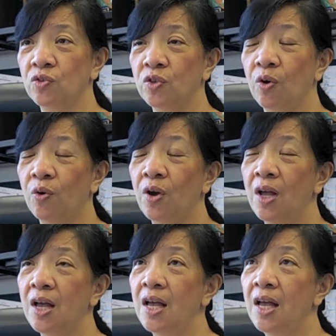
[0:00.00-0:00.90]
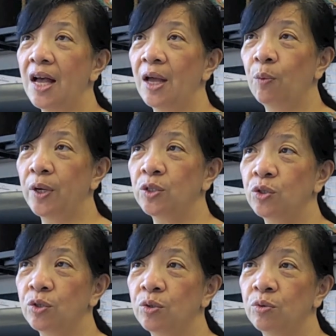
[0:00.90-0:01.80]
So I went
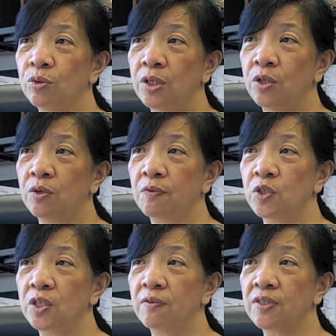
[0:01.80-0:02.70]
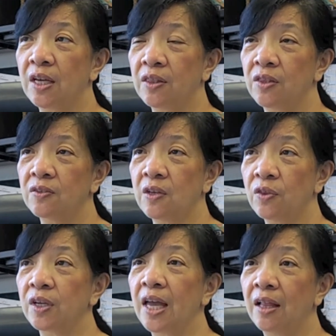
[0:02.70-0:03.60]
to the University of
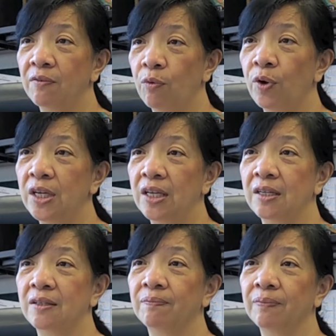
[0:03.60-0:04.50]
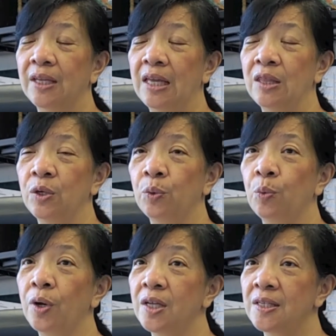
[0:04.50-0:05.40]
Southern California, and there
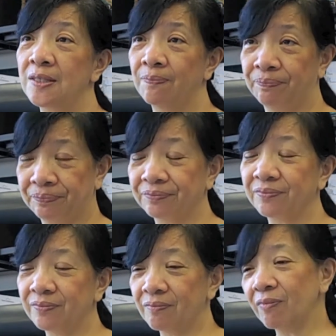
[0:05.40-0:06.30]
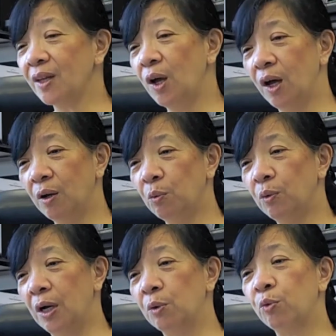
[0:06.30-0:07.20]
was
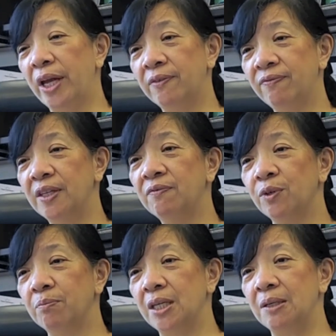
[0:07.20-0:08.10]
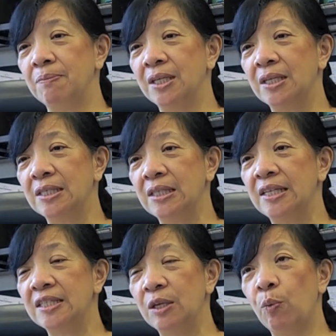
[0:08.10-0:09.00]
a great fit for me because
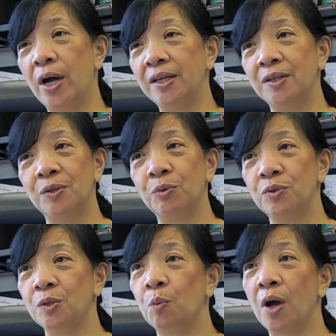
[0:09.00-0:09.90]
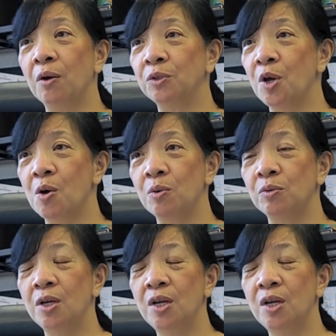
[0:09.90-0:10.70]
Leslie Weiner, who's a well-known